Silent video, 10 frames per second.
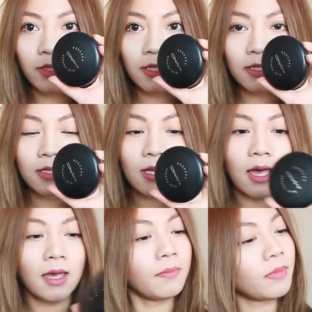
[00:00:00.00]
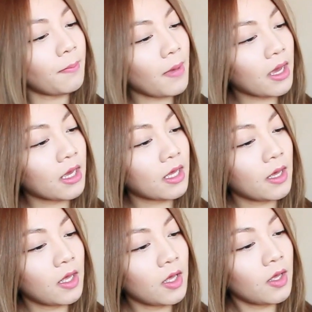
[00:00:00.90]
which is the MAC
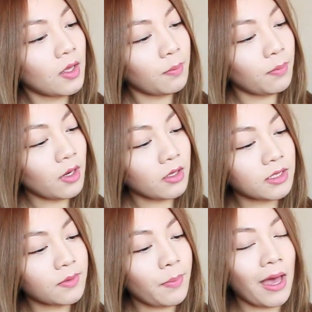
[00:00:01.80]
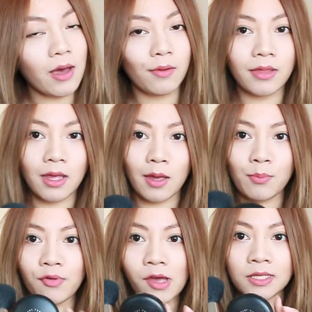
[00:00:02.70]
blot powder
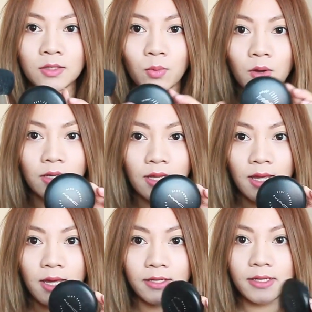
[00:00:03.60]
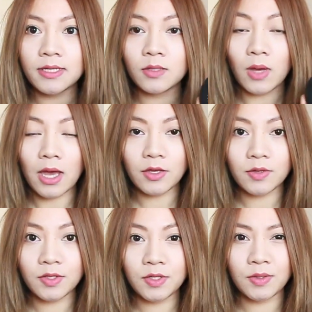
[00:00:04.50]
pressed one. This is what I
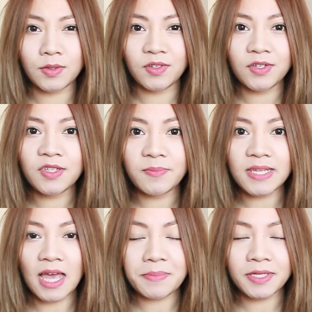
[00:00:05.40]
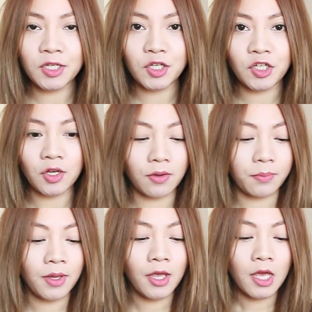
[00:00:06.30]
use to just sometimes touch
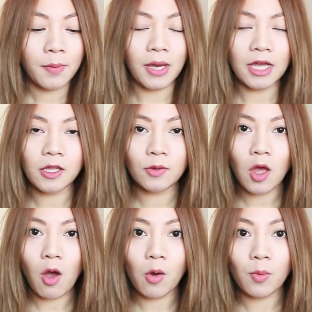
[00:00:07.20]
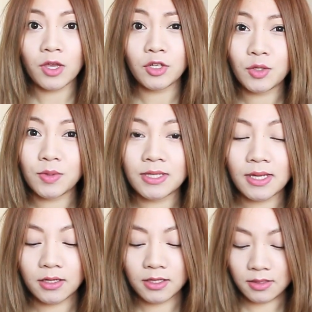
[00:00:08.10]
up, but I don't always use
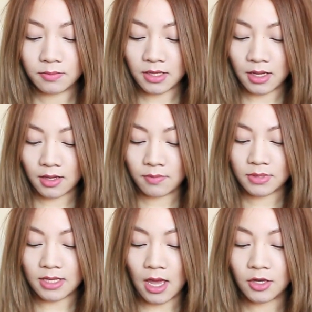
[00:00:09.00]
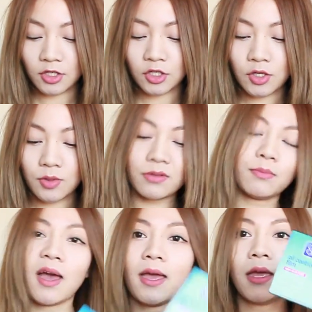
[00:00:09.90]
it because sometimes I just use
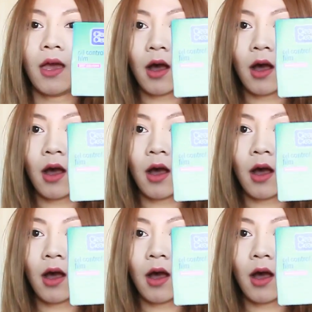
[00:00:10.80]
my